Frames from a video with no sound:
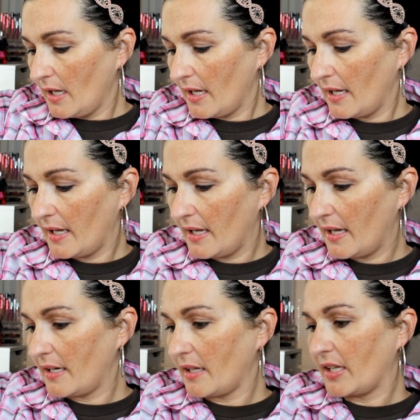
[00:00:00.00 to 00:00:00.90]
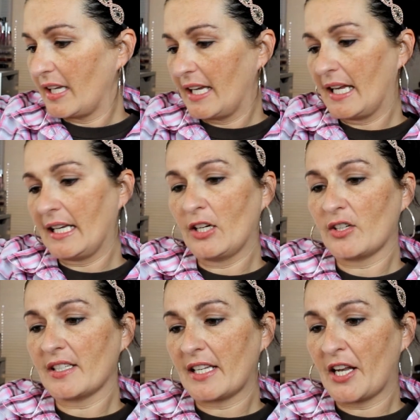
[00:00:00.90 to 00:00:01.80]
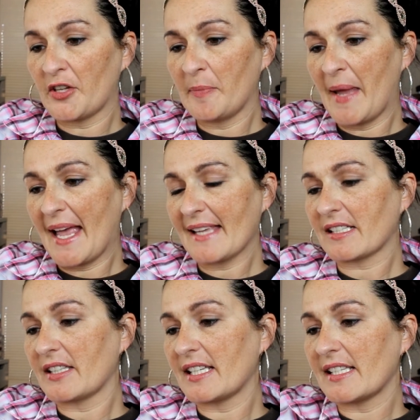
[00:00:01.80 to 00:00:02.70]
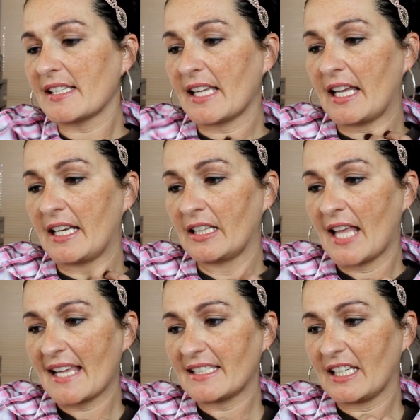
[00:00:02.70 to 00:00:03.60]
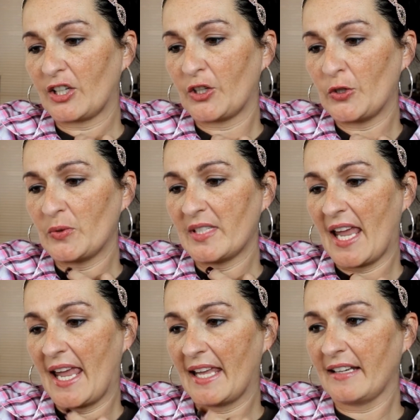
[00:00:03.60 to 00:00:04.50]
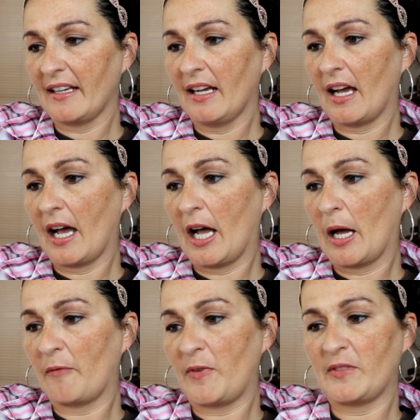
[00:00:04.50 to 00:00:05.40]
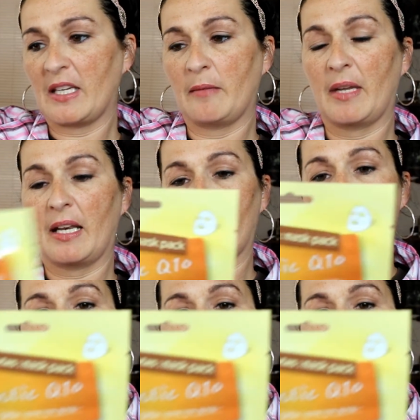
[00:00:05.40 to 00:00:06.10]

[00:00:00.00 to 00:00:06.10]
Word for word: And and then here is another mask. This is an Elastic Q10 uh, 15 minute